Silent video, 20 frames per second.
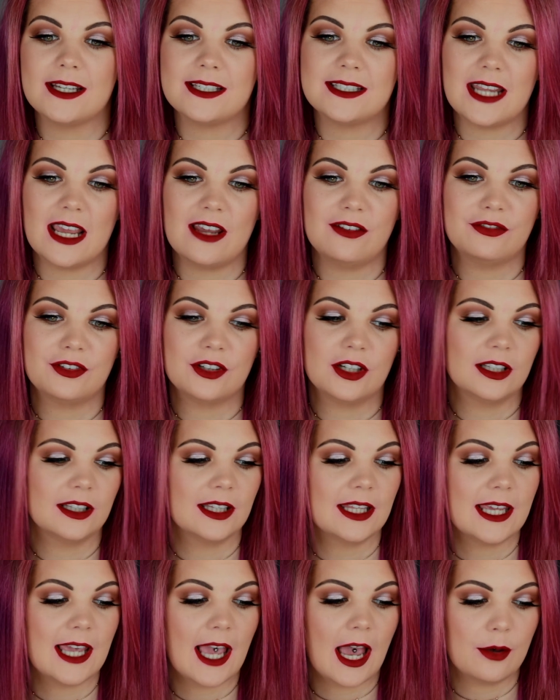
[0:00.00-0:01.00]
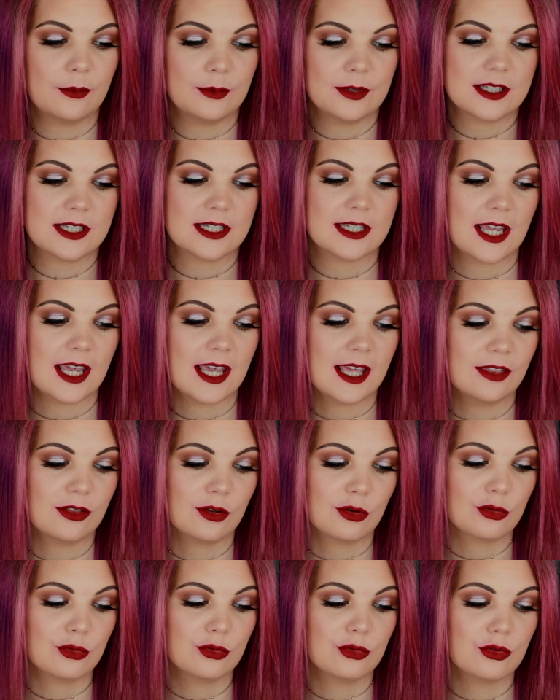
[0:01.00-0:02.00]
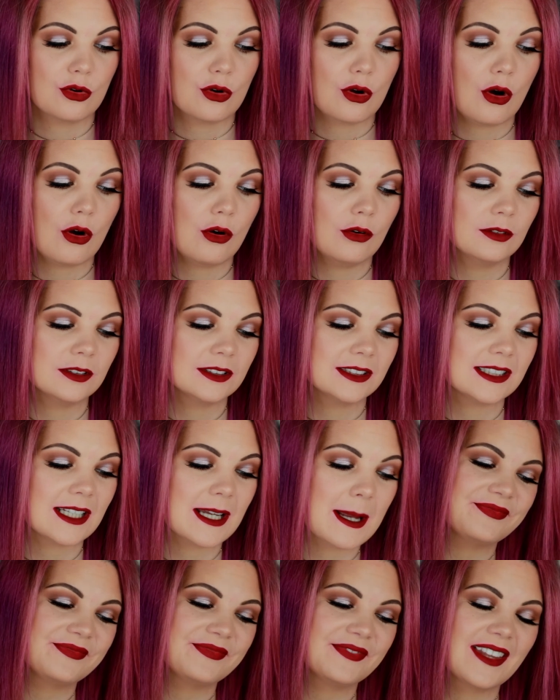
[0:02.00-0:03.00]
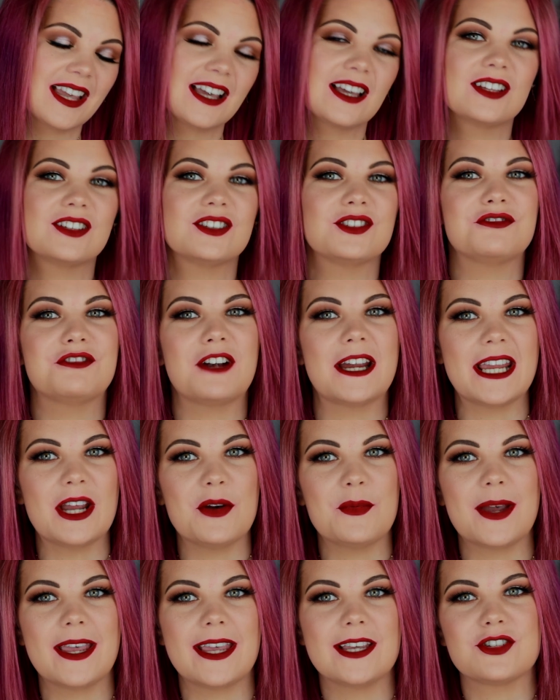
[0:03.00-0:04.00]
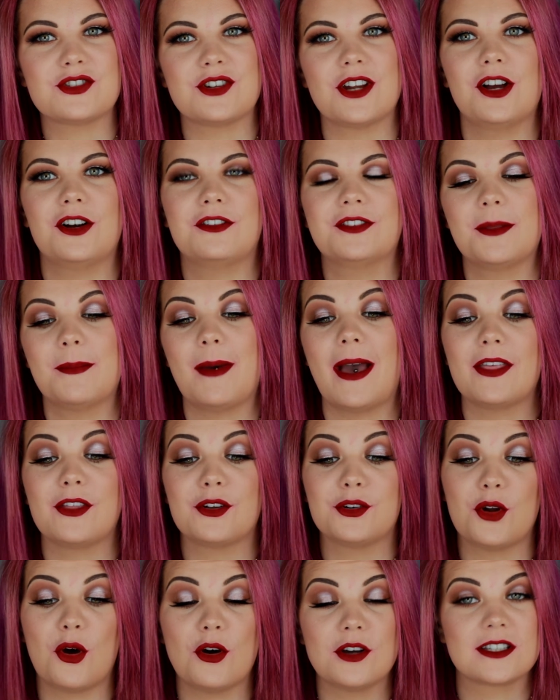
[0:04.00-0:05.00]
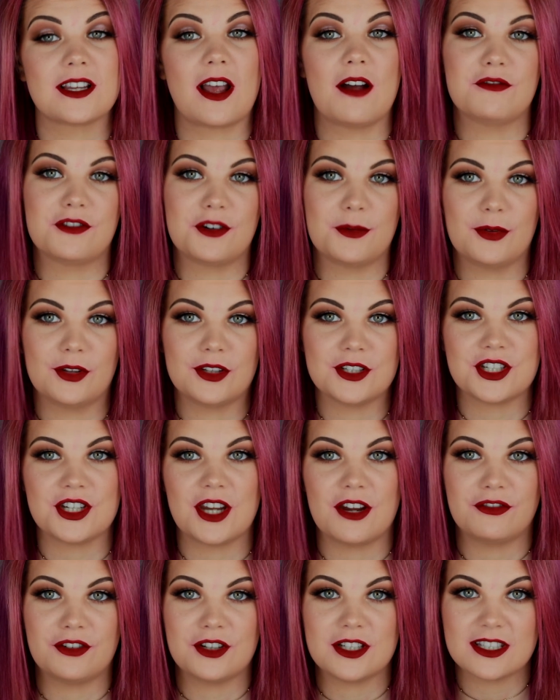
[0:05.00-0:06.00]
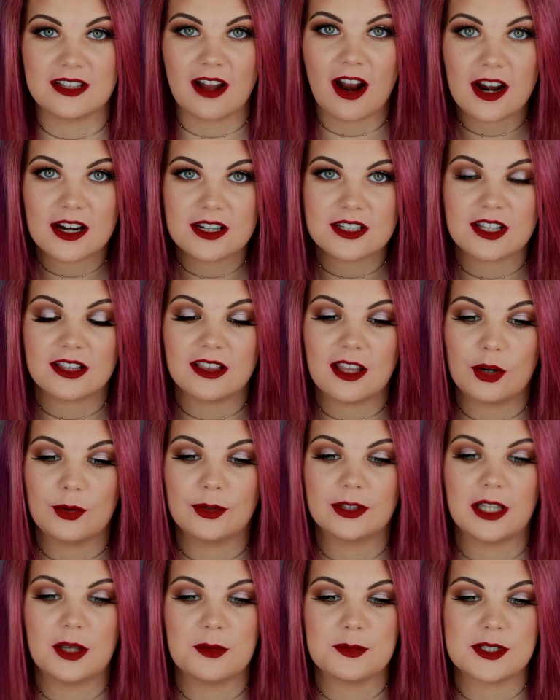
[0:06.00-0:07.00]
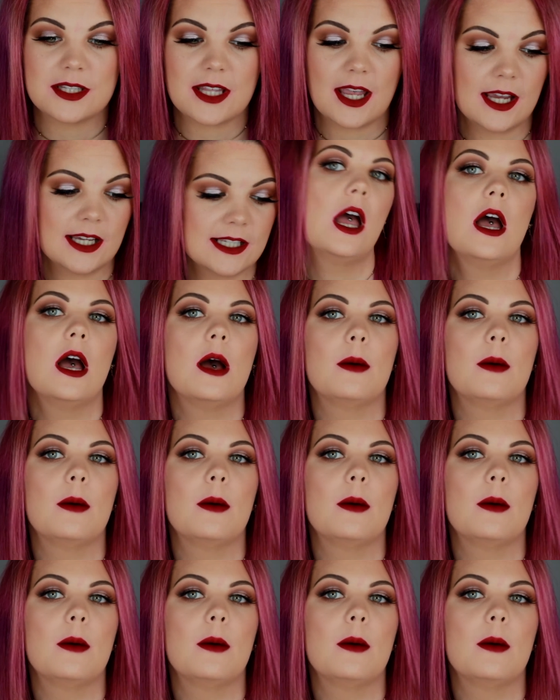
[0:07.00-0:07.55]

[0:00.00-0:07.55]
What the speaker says: Definitely, I would say they're not right away, straight off the bat, they're not as comfortable as Jeffree Star's liquid lipsticks,